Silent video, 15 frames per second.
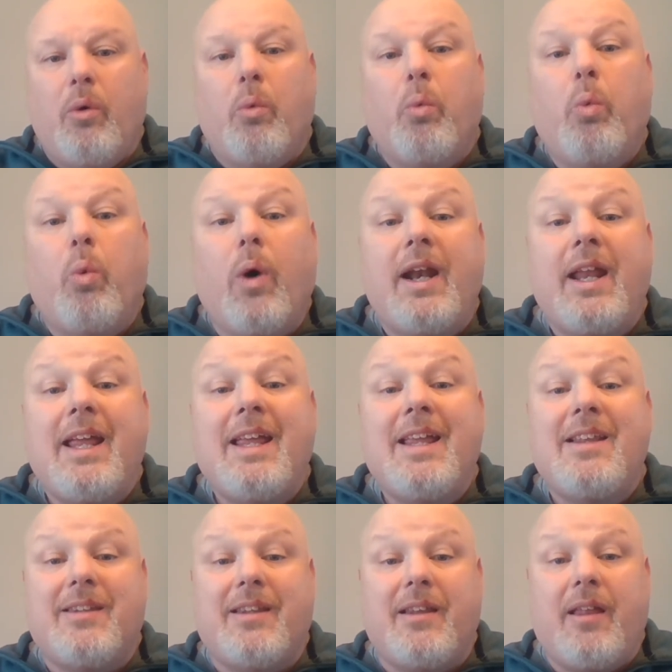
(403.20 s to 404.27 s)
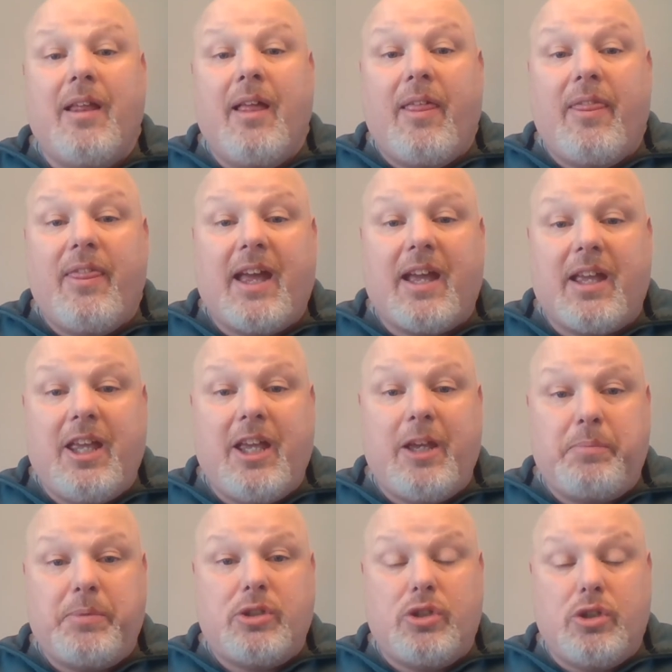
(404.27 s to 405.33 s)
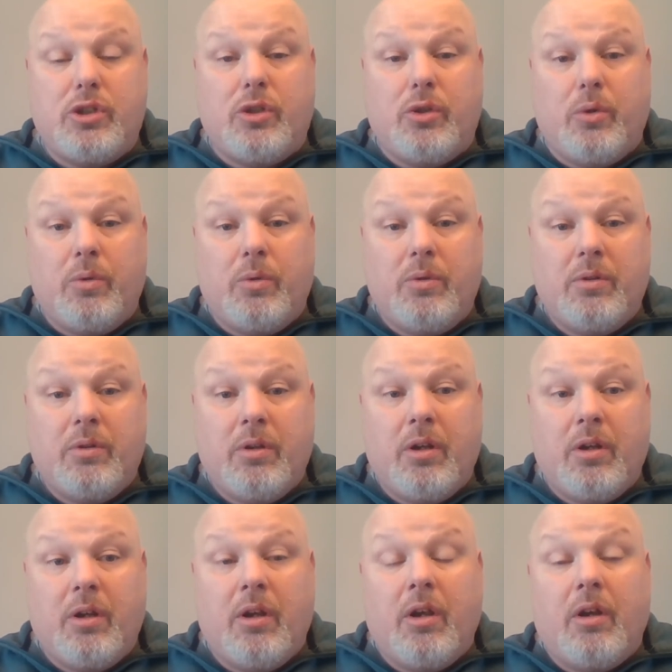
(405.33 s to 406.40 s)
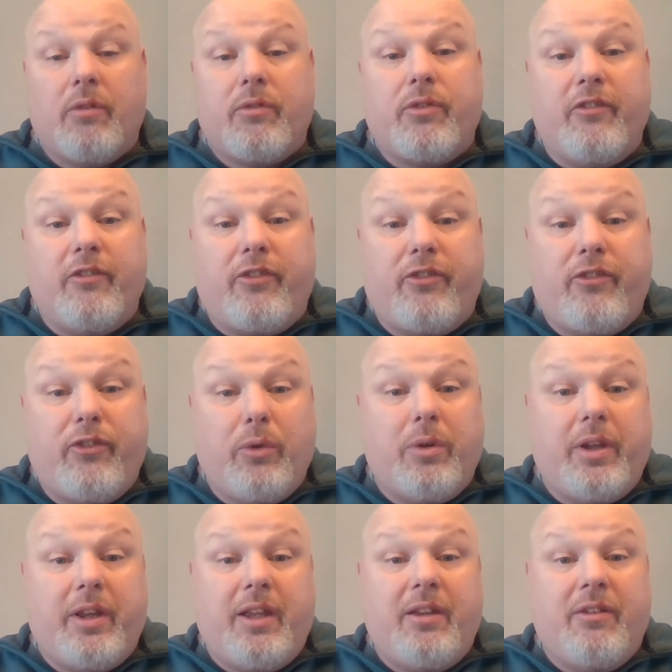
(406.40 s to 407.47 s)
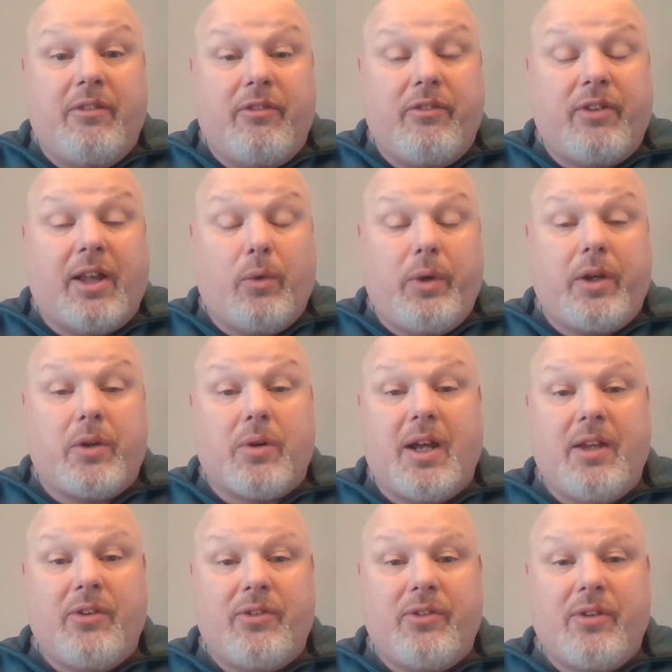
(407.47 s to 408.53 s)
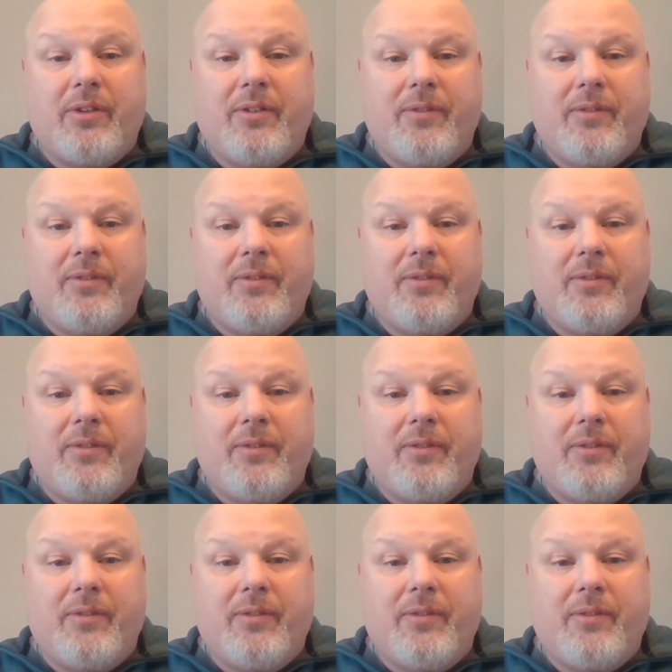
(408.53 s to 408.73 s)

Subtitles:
what is it that keeps you from fully following Christ?